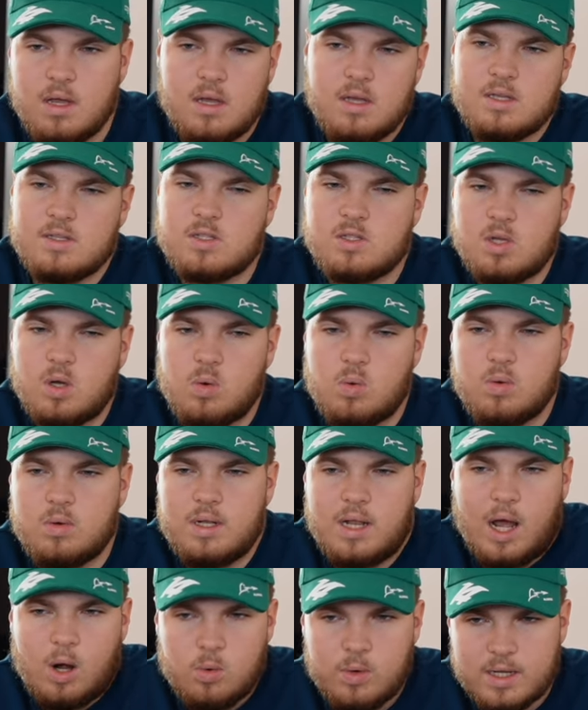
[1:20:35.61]
So
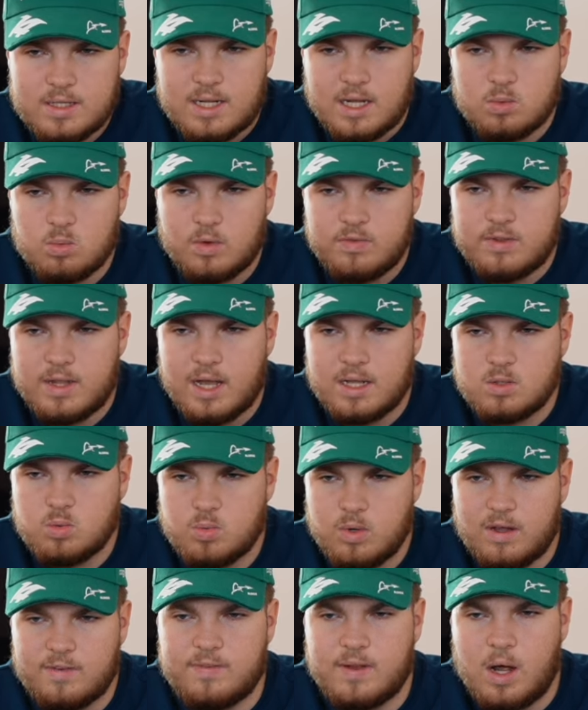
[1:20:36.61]
now we're done with that.
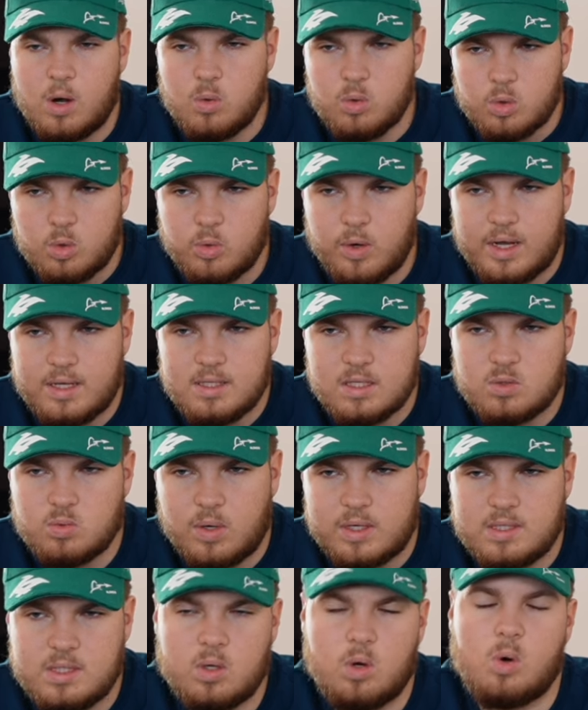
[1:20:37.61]
We have now created
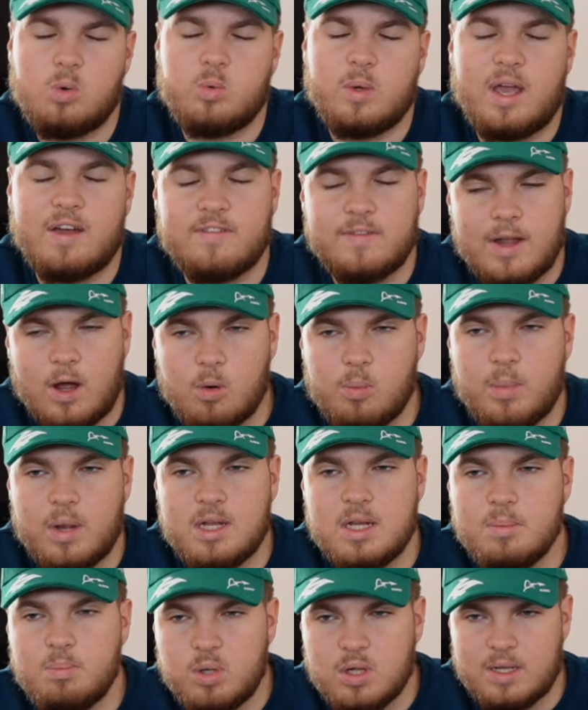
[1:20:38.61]
right here, or we have now
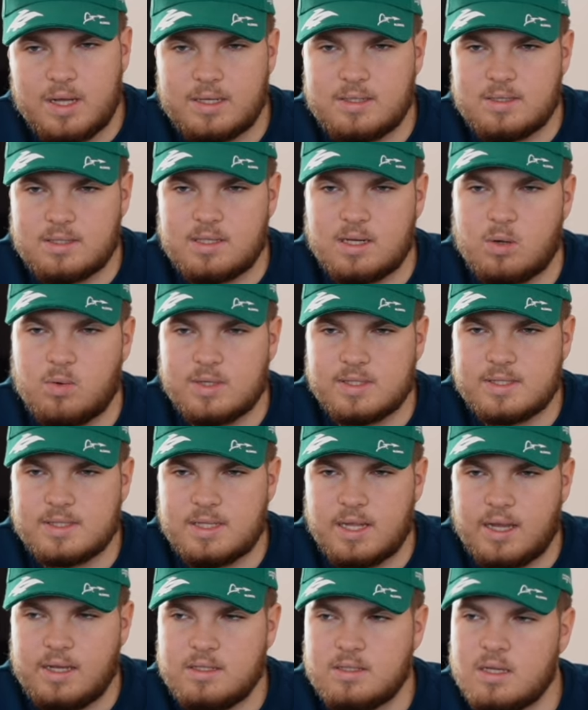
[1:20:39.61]
manipulated our
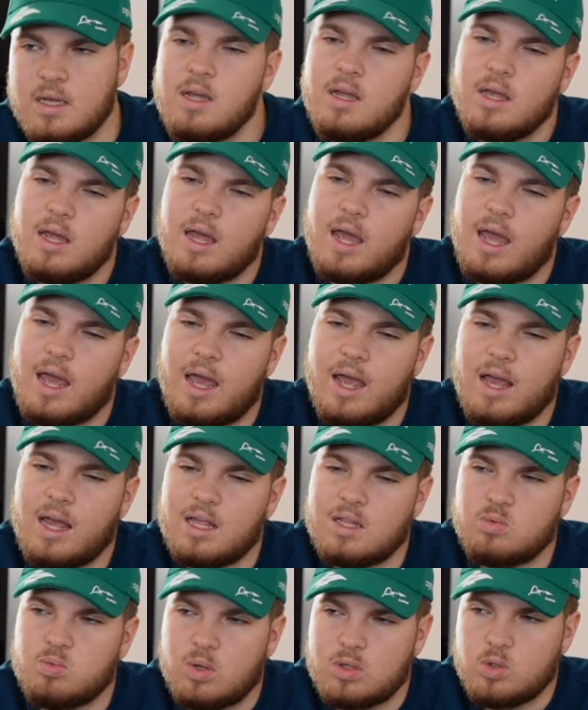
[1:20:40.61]
state,
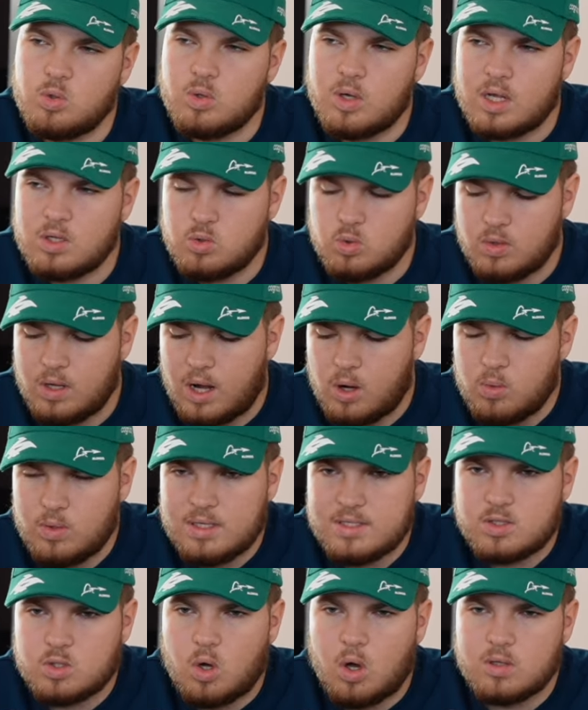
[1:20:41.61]
and what you can do now
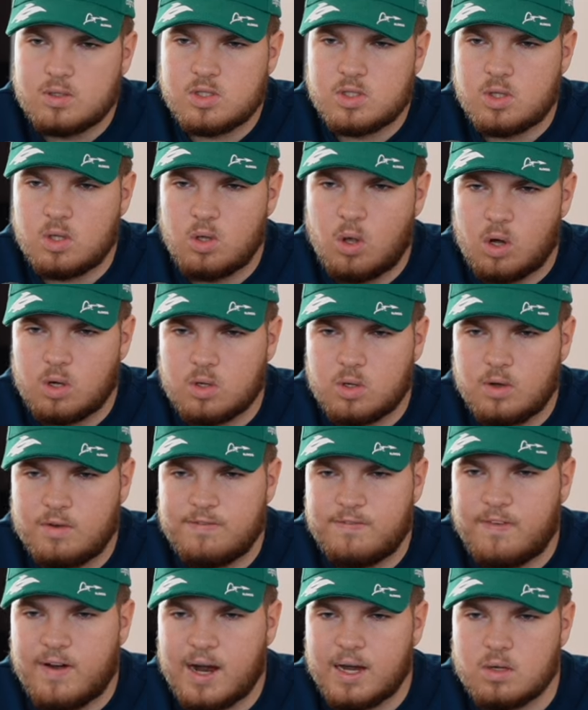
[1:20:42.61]
is console log your
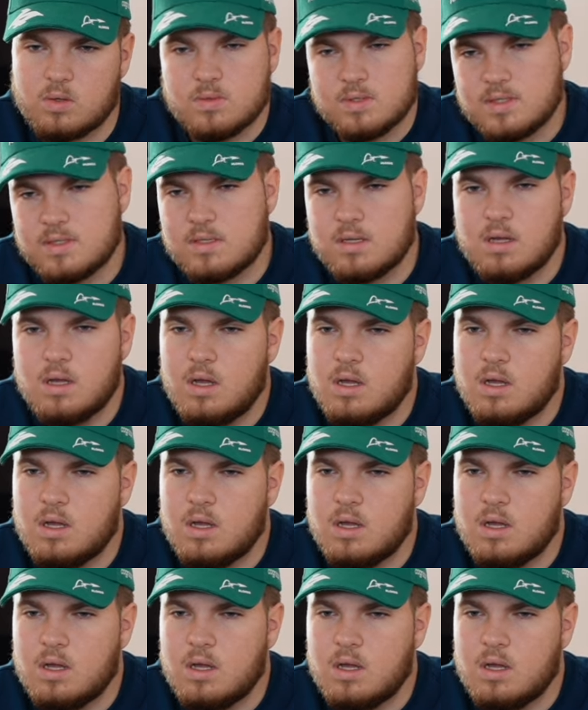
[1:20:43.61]
files.